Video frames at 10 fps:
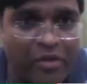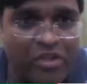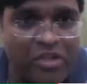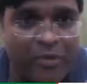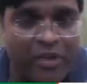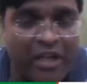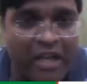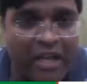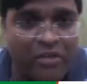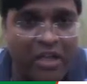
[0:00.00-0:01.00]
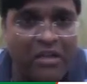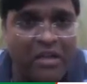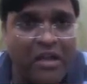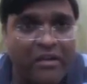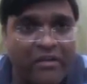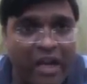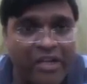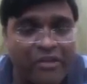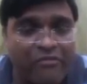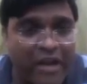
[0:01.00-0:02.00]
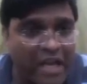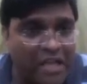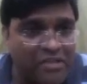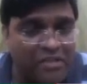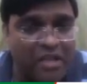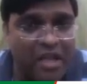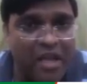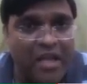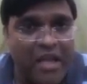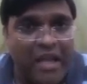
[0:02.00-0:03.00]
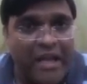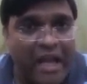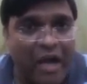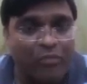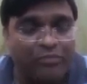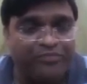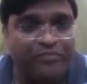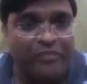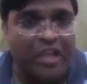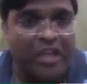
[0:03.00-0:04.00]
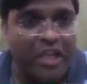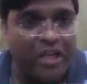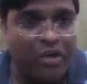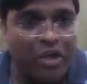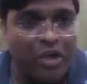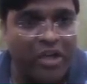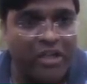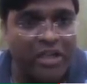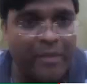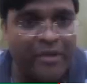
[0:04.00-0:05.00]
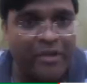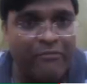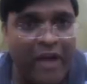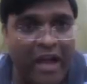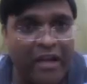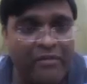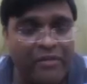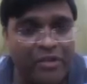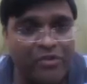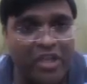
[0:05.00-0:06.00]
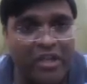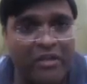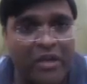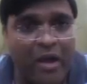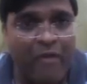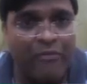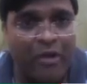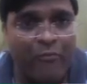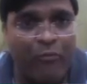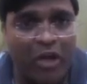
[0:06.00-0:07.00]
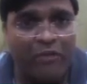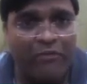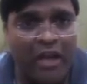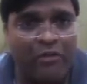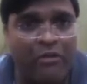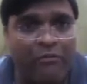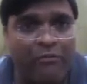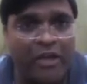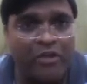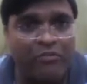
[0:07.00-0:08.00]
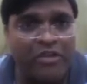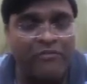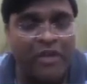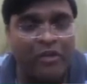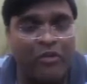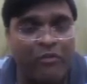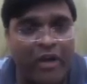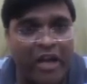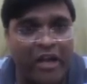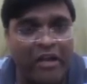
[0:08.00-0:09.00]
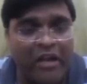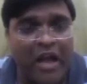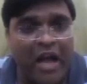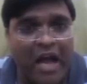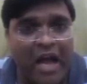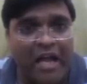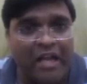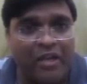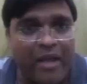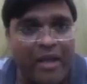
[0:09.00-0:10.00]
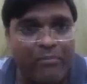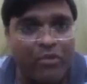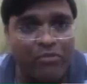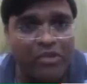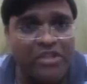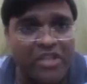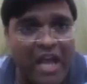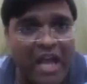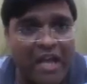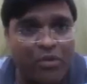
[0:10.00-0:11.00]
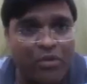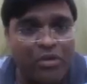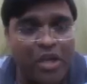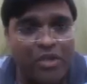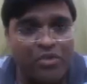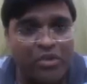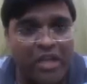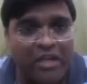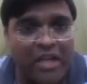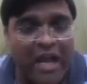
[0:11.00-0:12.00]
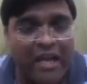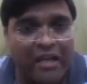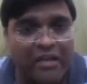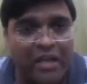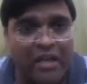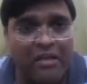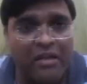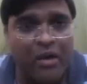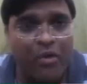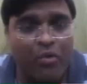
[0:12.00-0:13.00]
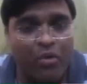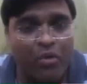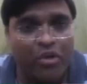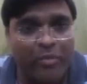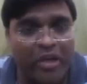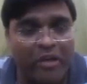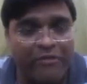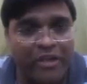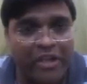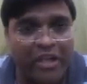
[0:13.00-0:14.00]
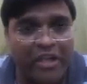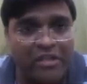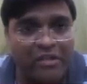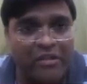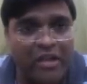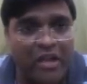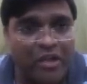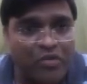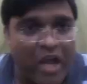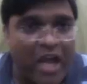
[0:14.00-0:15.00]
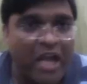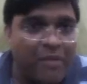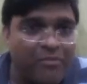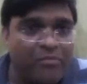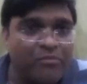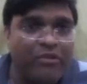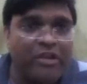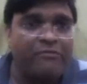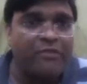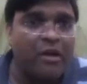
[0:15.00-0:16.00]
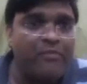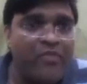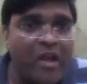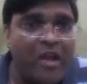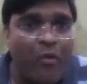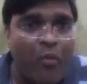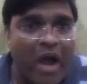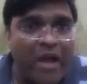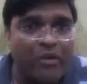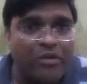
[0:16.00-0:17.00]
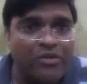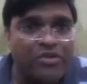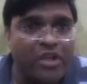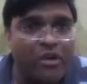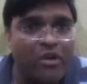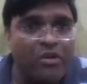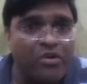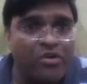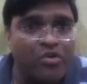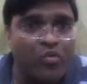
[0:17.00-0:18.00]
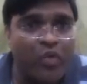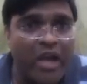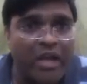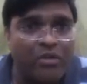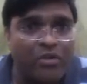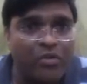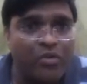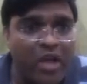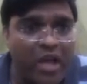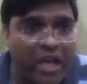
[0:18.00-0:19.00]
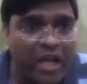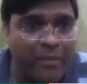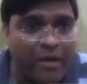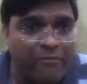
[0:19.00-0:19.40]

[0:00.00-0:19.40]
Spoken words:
x equals to plus root ay, because this point lies on the right of y-axis. Now in order to get the limit of y, you see, from what value of y to which value of y, I'll move this arrow so that I get the whole domain of integration. So I'll have to move it from